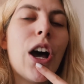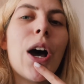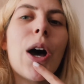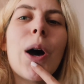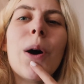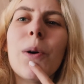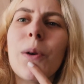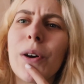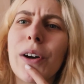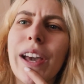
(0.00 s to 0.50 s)

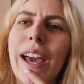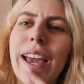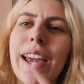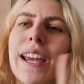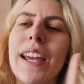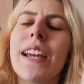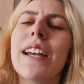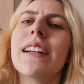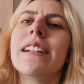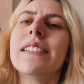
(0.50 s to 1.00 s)
Oh,
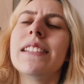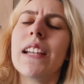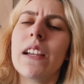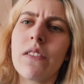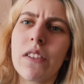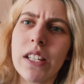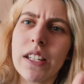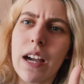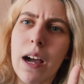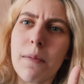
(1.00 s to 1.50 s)
okay,
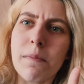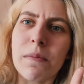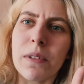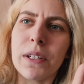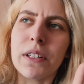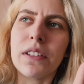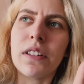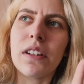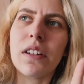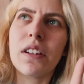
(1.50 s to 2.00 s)
David
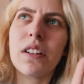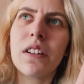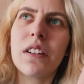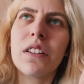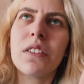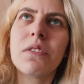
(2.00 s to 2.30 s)
Cameron,